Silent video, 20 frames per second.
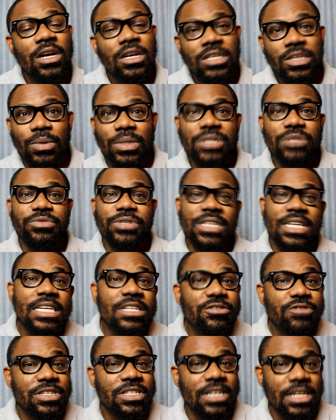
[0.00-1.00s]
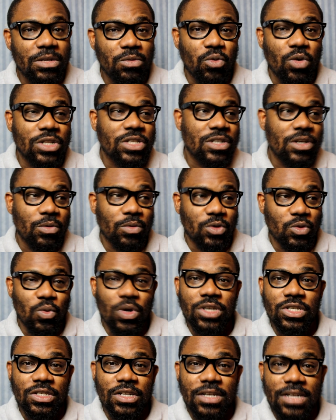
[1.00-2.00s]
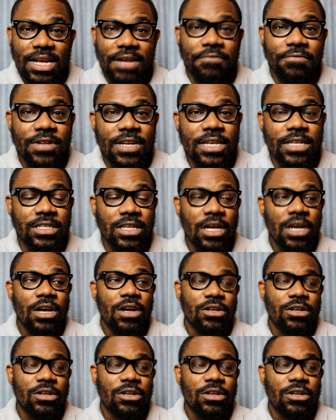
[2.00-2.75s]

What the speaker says: She wasn't really interested in what he was watching on Netflix,